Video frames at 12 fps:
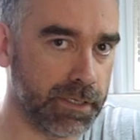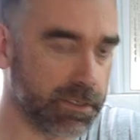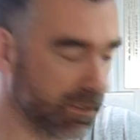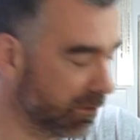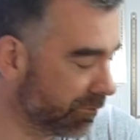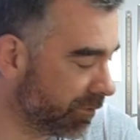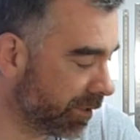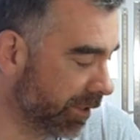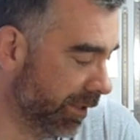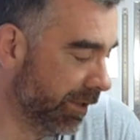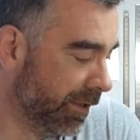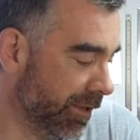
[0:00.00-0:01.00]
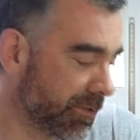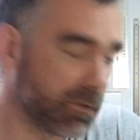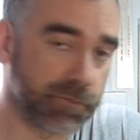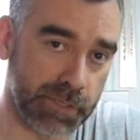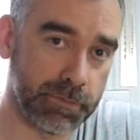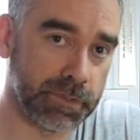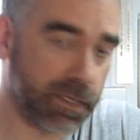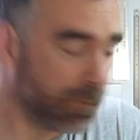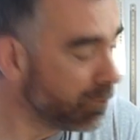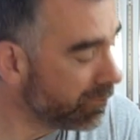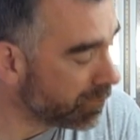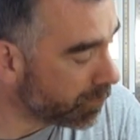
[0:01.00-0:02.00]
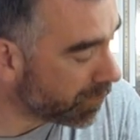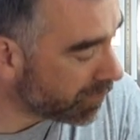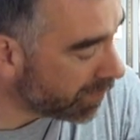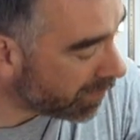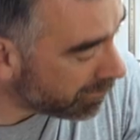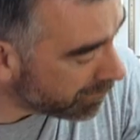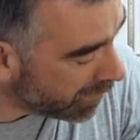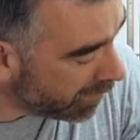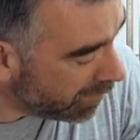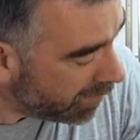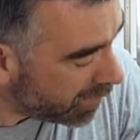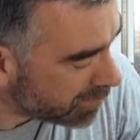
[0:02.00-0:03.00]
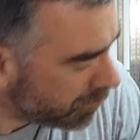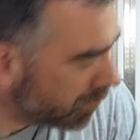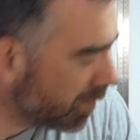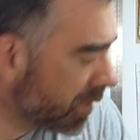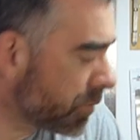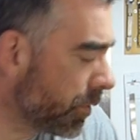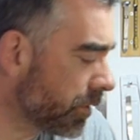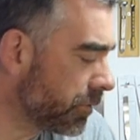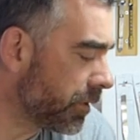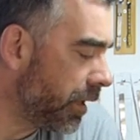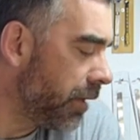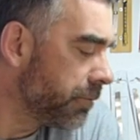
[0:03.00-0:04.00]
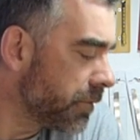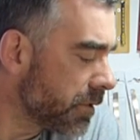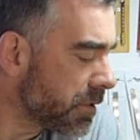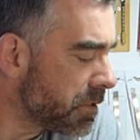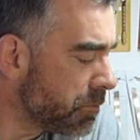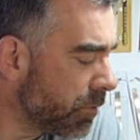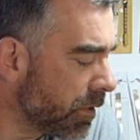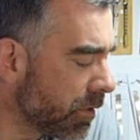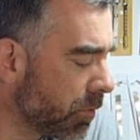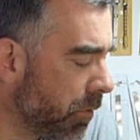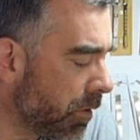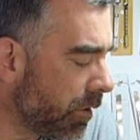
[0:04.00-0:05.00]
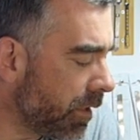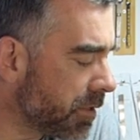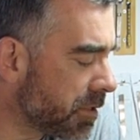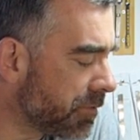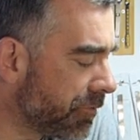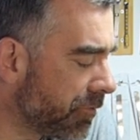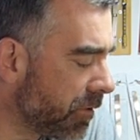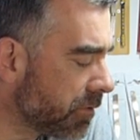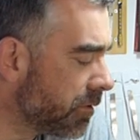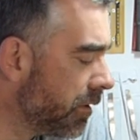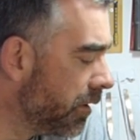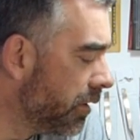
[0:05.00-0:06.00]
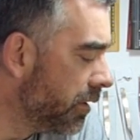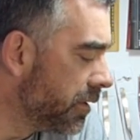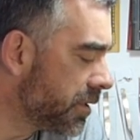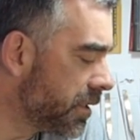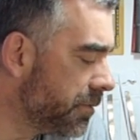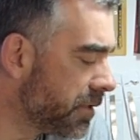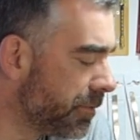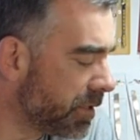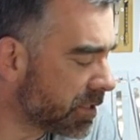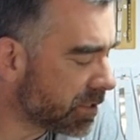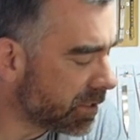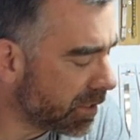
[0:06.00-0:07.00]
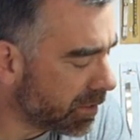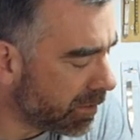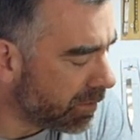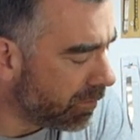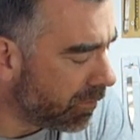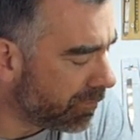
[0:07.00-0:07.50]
of days, thankfully, so I was able to get moving with that. It's more or less worked okay. There's one of the quarter lights at the front seems to be slightly